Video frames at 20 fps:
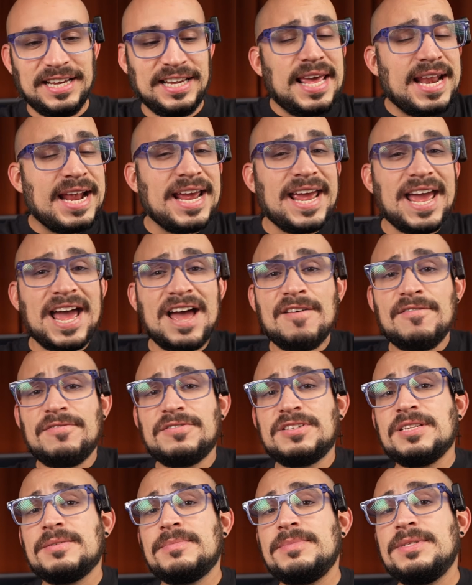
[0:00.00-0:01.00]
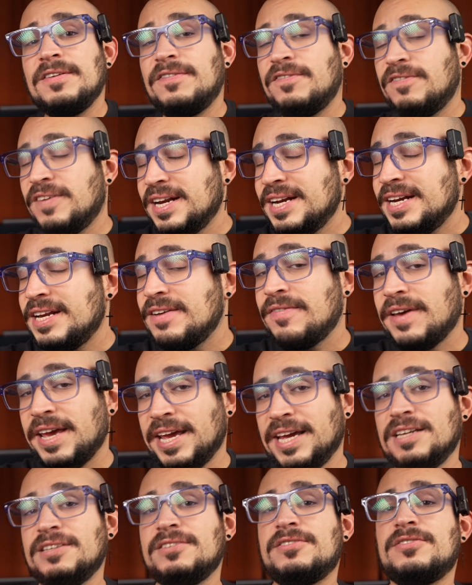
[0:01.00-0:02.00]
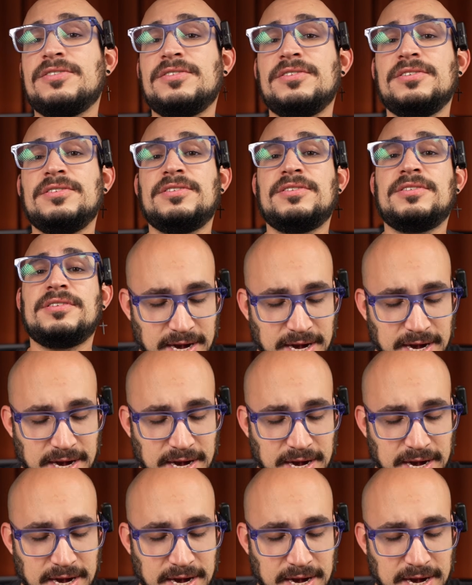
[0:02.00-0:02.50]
and I have some definitive answers.